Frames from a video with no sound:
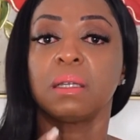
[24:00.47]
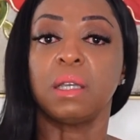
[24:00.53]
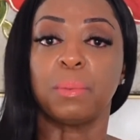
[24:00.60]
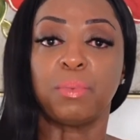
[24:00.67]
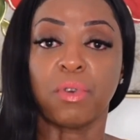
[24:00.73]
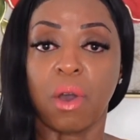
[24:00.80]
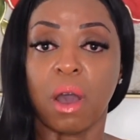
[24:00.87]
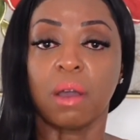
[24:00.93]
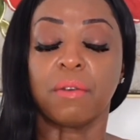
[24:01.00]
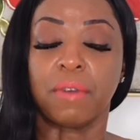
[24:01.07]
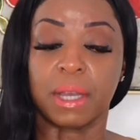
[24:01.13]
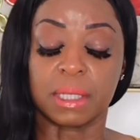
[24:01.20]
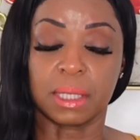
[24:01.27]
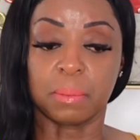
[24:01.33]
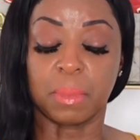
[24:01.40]
your
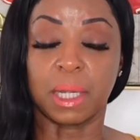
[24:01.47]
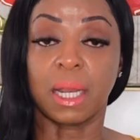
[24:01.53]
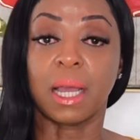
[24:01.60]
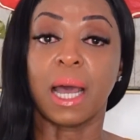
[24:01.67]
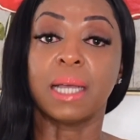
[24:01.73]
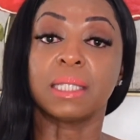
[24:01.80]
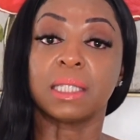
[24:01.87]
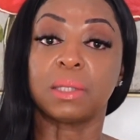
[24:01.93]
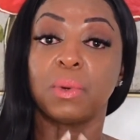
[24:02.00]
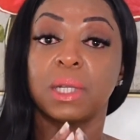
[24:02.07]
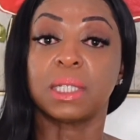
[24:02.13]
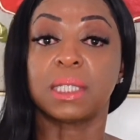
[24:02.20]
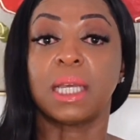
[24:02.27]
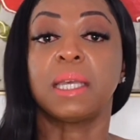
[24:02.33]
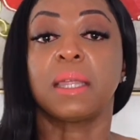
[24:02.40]
progress. But I just
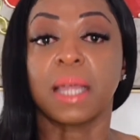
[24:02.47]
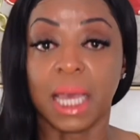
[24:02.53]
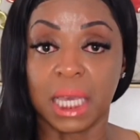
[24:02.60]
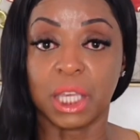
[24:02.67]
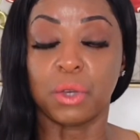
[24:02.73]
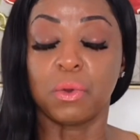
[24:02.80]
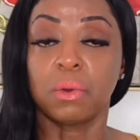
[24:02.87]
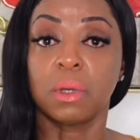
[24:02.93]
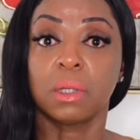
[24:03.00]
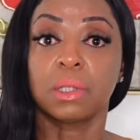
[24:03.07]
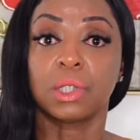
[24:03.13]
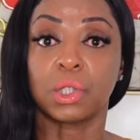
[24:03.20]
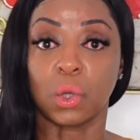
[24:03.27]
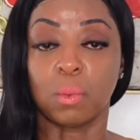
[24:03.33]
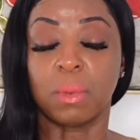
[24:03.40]
want to say thank you
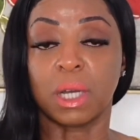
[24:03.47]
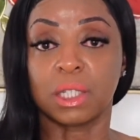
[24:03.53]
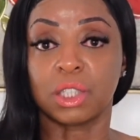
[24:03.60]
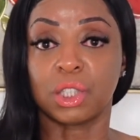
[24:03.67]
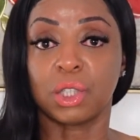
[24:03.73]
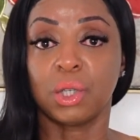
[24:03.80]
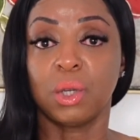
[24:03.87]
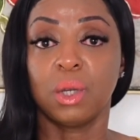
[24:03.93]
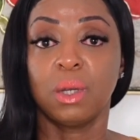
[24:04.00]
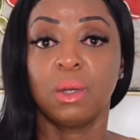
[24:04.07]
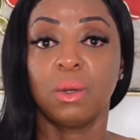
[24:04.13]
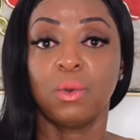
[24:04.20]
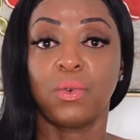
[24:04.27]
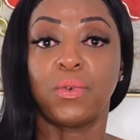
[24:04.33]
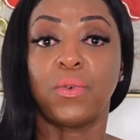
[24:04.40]
so much
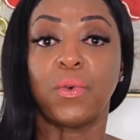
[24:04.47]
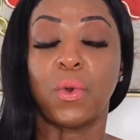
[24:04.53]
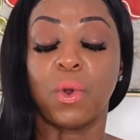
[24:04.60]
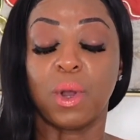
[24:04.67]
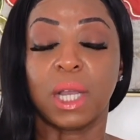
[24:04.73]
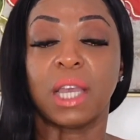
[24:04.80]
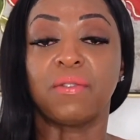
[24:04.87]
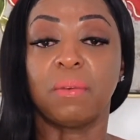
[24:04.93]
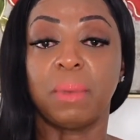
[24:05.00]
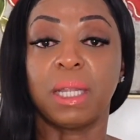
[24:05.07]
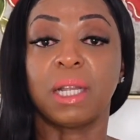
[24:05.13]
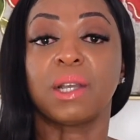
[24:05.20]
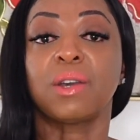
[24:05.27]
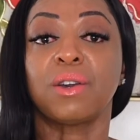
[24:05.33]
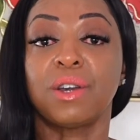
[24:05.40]
for giving me
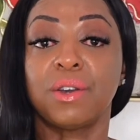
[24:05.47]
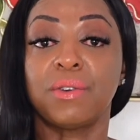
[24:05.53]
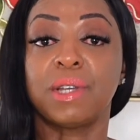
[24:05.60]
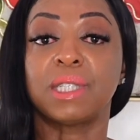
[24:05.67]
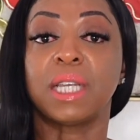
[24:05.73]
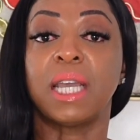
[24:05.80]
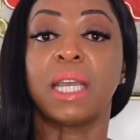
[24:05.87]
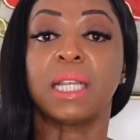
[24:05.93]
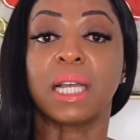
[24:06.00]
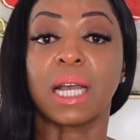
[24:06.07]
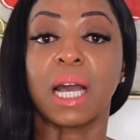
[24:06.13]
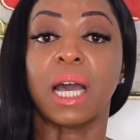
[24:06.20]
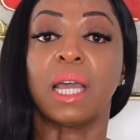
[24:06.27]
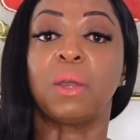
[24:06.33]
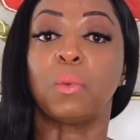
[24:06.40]
the courage and the
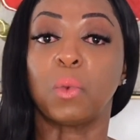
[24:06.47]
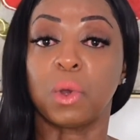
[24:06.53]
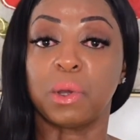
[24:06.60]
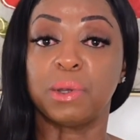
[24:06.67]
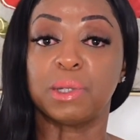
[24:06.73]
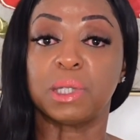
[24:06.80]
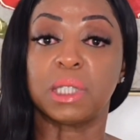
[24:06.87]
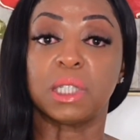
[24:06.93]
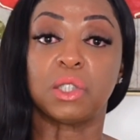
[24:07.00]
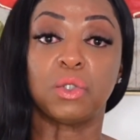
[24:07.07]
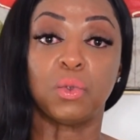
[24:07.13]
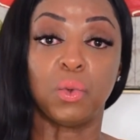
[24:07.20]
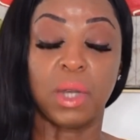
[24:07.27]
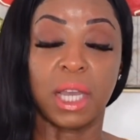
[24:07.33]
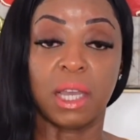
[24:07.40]
kind words that
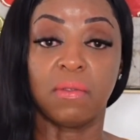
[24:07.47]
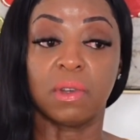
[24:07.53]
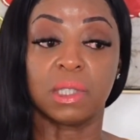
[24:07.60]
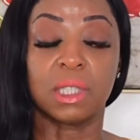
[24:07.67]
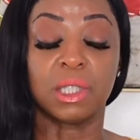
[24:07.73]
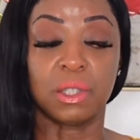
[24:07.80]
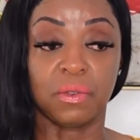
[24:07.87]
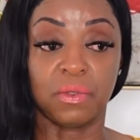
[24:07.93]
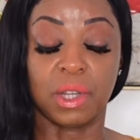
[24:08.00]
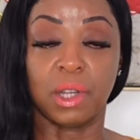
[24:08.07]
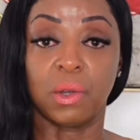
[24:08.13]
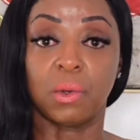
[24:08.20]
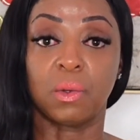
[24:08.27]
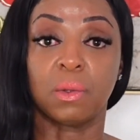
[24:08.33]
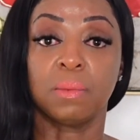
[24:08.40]
you gave us in your
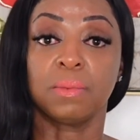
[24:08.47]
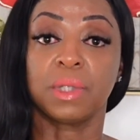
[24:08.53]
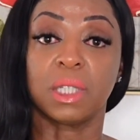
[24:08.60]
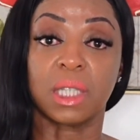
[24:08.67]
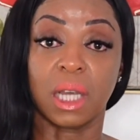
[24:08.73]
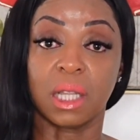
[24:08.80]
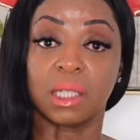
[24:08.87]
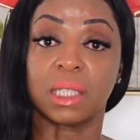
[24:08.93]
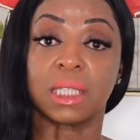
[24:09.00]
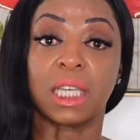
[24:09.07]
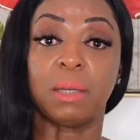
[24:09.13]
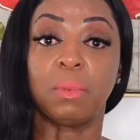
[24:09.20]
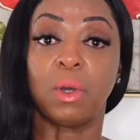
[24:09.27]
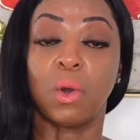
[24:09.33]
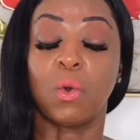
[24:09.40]
video to tell us to
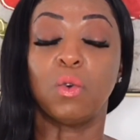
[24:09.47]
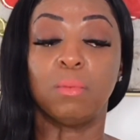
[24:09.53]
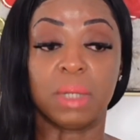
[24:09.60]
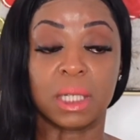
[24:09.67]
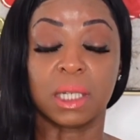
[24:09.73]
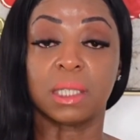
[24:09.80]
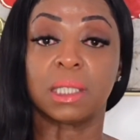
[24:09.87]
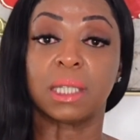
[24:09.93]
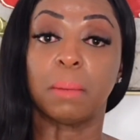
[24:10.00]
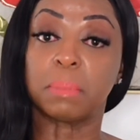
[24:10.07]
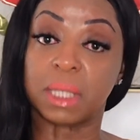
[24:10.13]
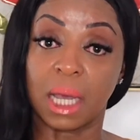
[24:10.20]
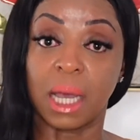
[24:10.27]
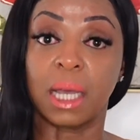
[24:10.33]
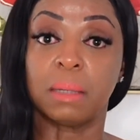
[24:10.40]
keep going. Because
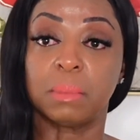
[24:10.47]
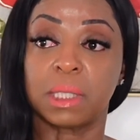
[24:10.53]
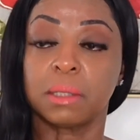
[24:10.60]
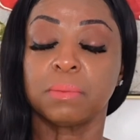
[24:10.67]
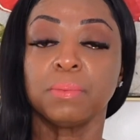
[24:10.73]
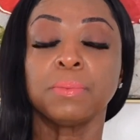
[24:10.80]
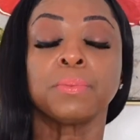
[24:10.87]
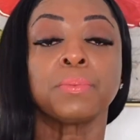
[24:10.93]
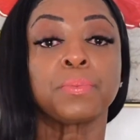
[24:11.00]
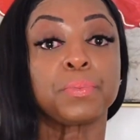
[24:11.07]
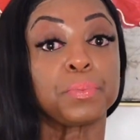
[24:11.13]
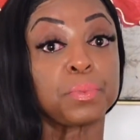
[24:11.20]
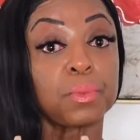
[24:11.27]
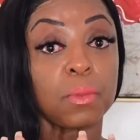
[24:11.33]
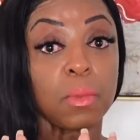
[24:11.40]
sometimes
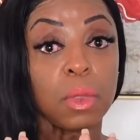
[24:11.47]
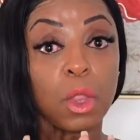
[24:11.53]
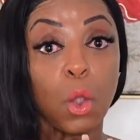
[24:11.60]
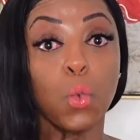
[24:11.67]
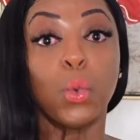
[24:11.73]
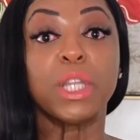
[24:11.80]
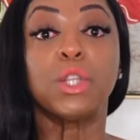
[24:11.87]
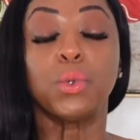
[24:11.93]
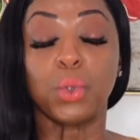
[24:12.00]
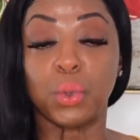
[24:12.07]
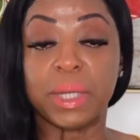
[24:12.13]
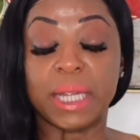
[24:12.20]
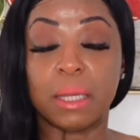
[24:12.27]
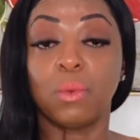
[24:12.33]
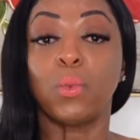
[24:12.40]
we do
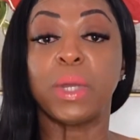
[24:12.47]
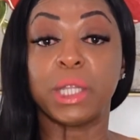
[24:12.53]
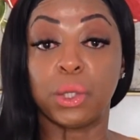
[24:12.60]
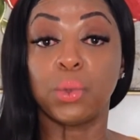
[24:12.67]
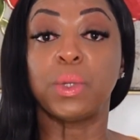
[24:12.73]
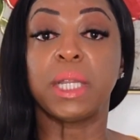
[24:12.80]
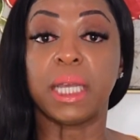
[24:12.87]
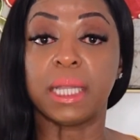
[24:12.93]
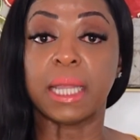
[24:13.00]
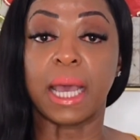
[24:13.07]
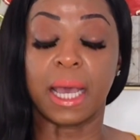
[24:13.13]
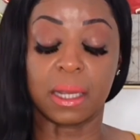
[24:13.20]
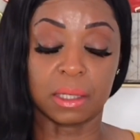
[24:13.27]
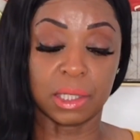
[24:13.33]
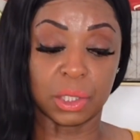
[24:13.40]
need
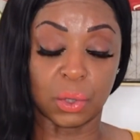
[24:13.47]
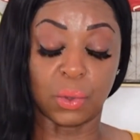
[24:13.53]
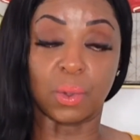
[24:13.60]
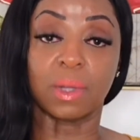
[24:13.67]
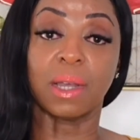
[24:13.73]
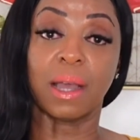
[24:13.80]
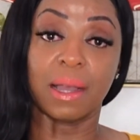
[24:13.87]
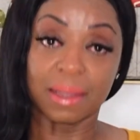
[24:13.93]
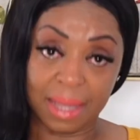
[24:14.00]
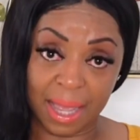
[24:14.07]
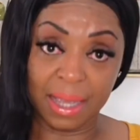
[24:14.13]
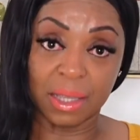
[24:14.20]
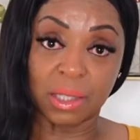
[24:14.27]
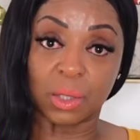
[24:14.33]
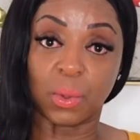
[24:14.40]
that. So
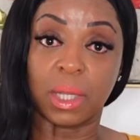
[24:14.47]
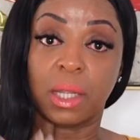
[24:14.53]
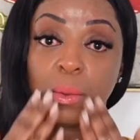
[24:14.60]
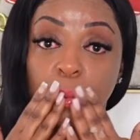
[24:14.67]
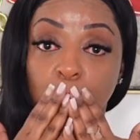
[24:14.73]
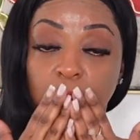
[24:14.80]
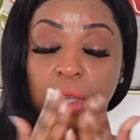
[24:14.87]
thank you, sweetie.